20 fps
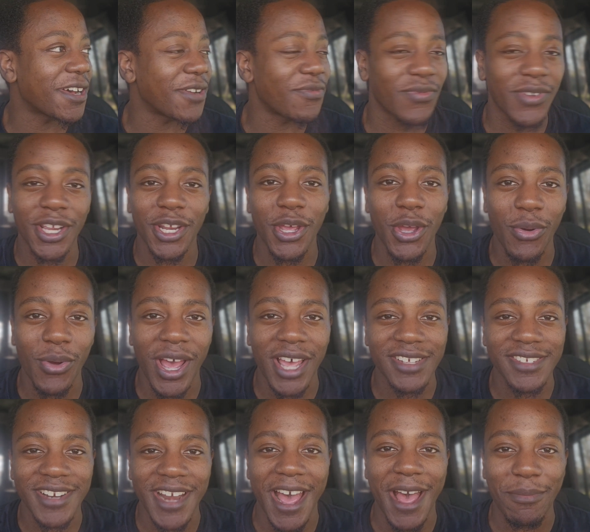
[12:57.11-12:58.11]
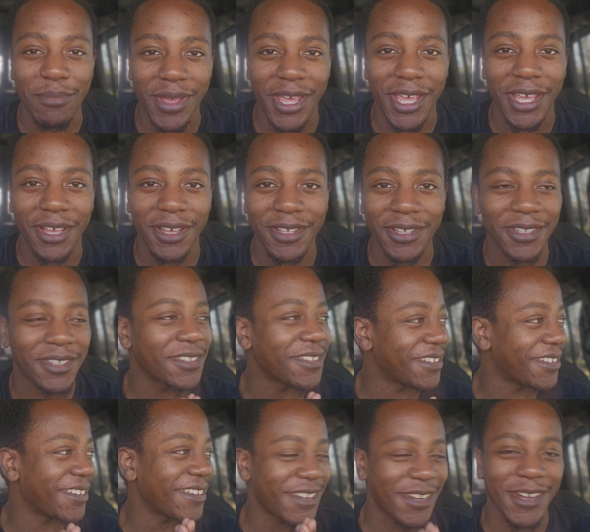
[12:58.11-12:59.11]
video as not being
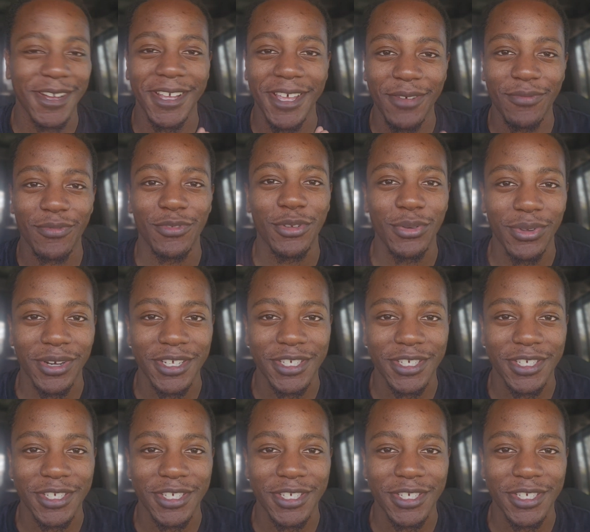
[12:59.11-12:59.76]
giving you any